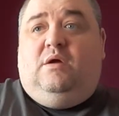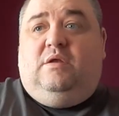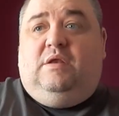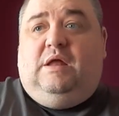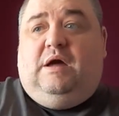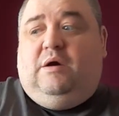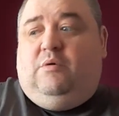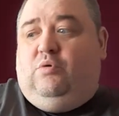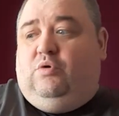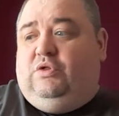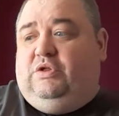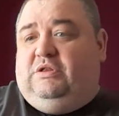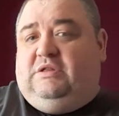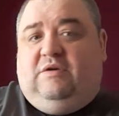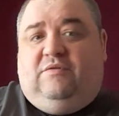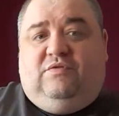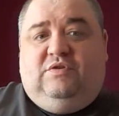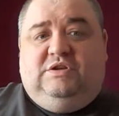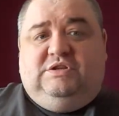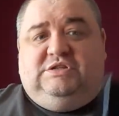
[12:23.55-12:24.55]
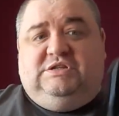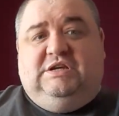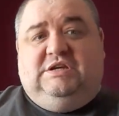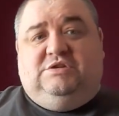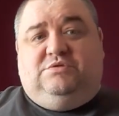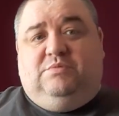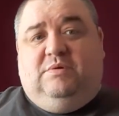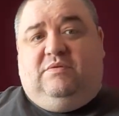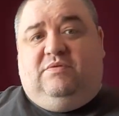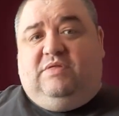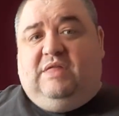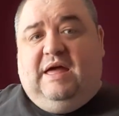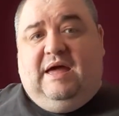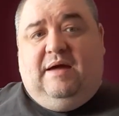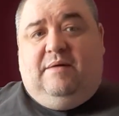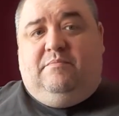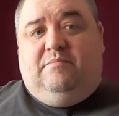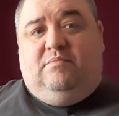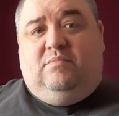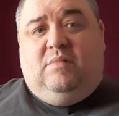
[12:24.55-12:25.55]
Now, what the difference is with
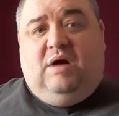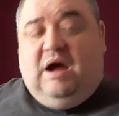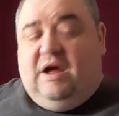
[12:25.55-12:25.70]
them,